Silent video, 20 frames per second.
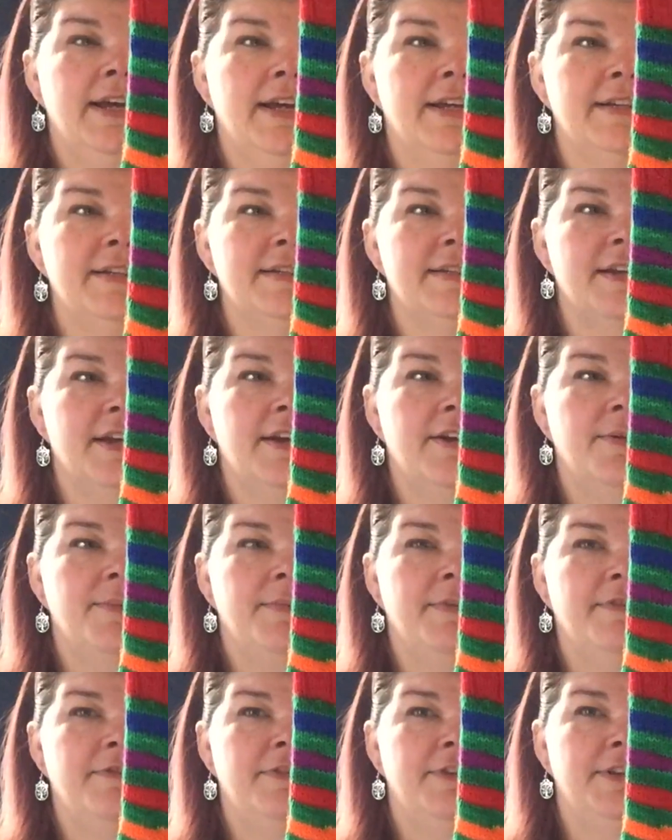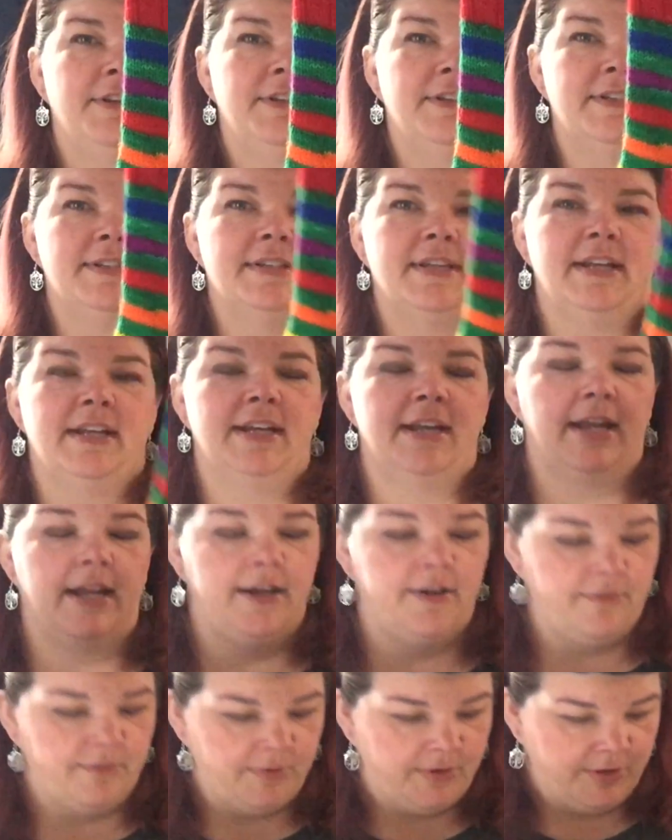Kind of stuck it on my foot and decided I
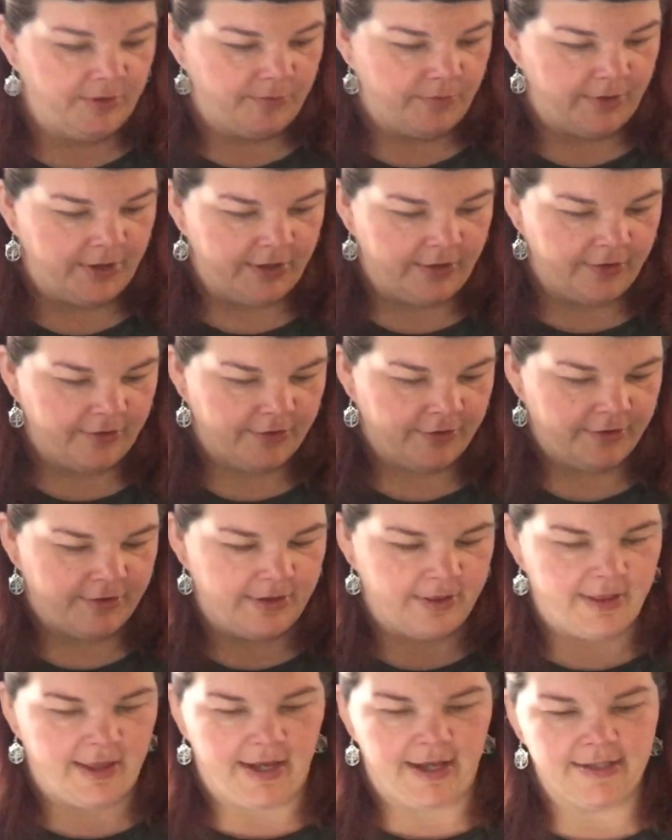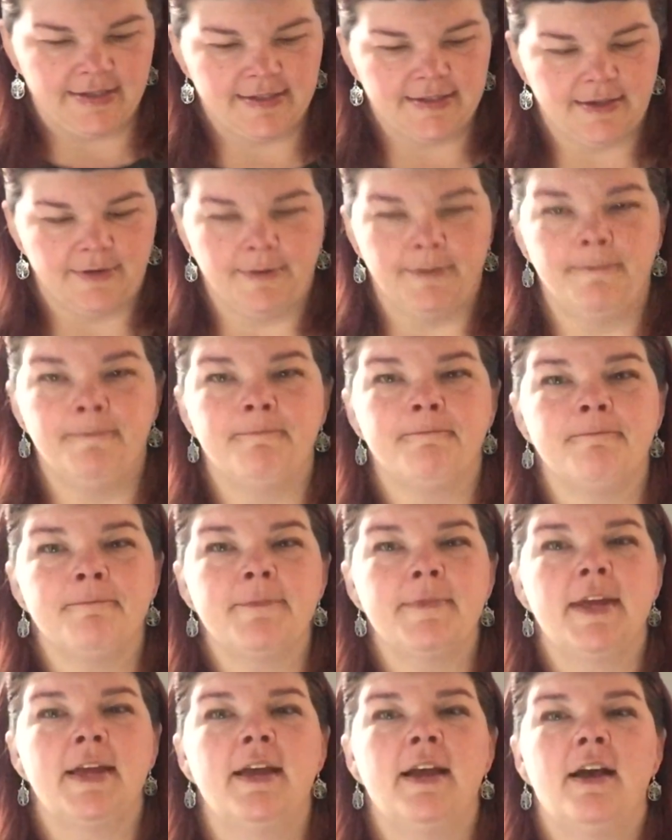didn't really want it longer than that. So
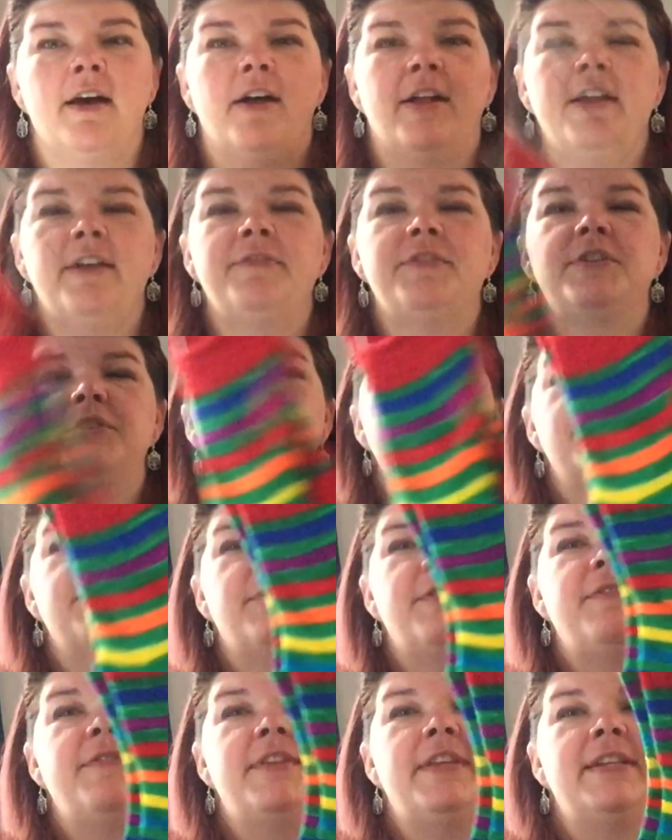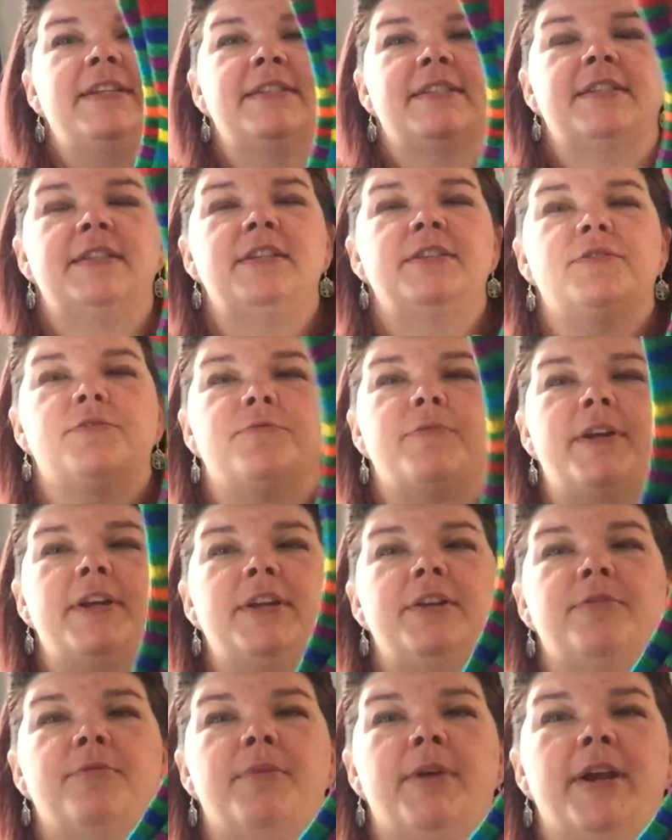all I have to do is weave in the ends, and these are
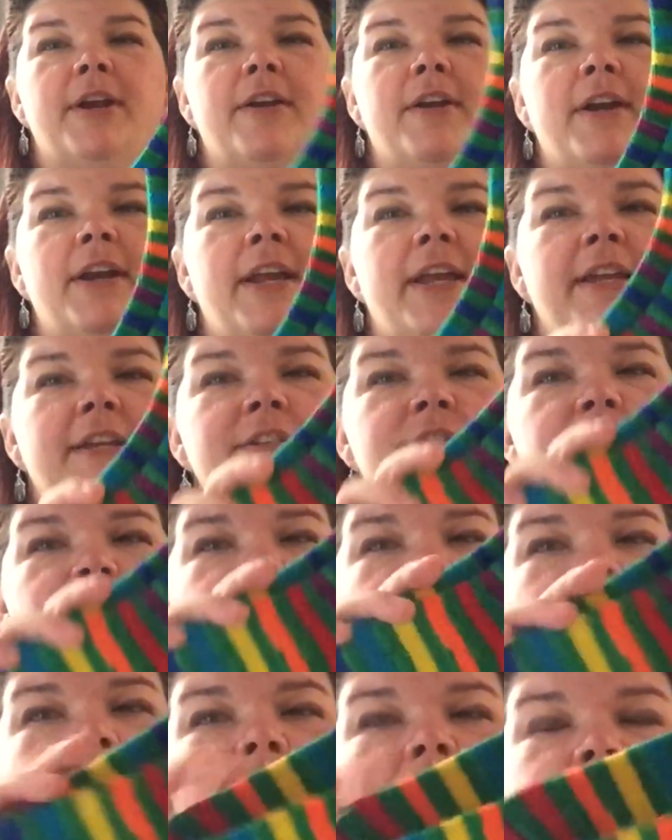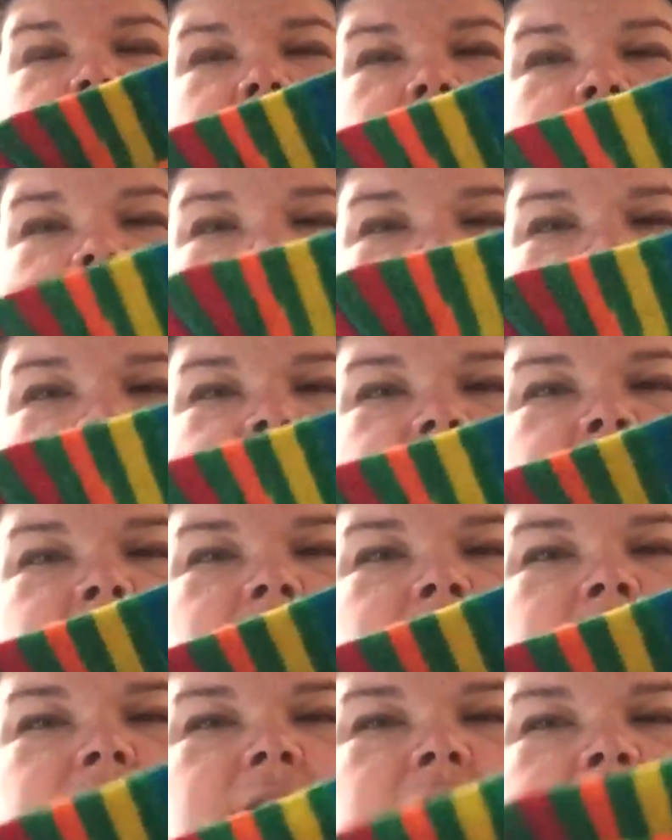ready to wear, and I actually plan on wearing these to work